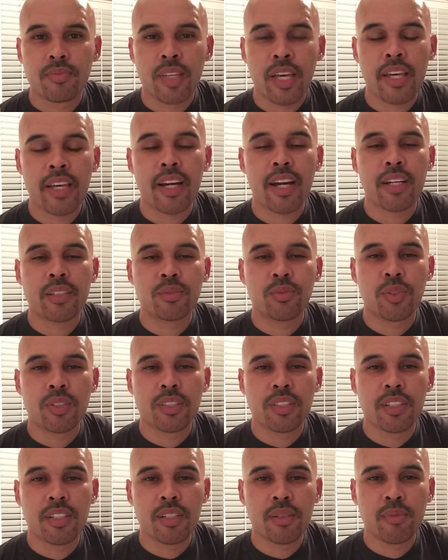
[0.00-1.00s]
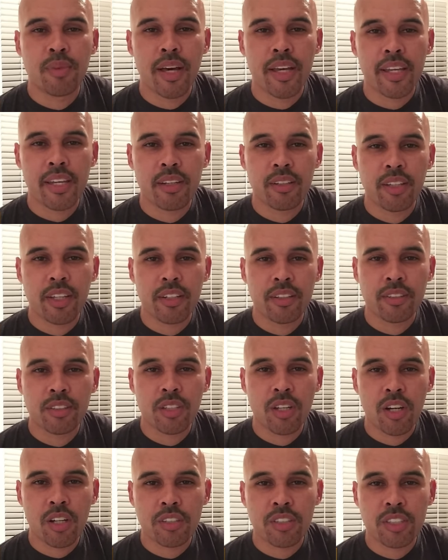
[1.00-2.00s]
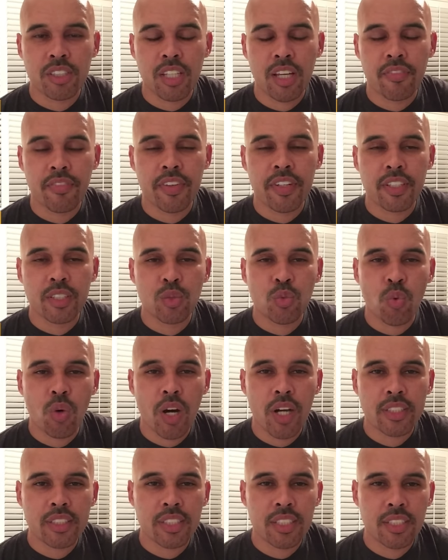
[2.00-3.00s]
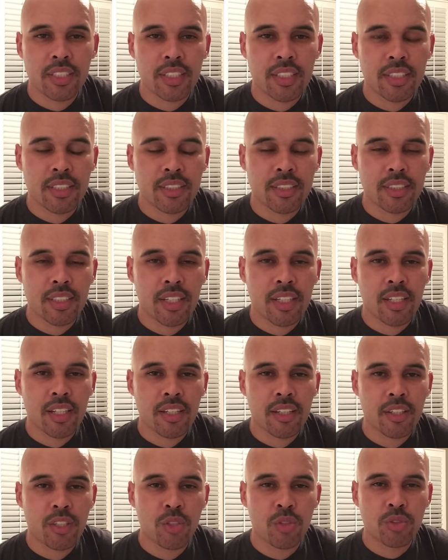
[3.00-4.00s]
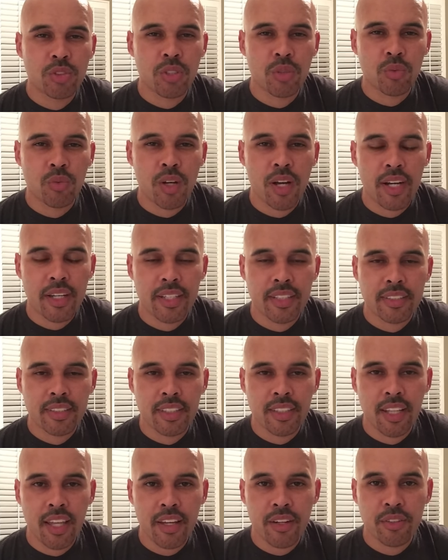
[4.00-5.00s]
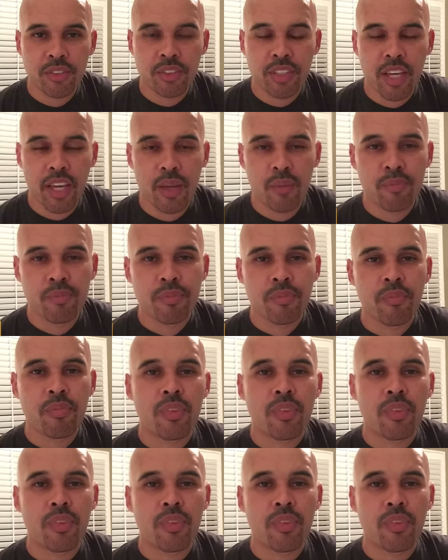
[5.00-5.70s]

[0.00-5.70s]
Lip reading: Hey guys, what's good? Mike here, Laker Talk. Just got finished watching this Houston Rockets and Lakers game.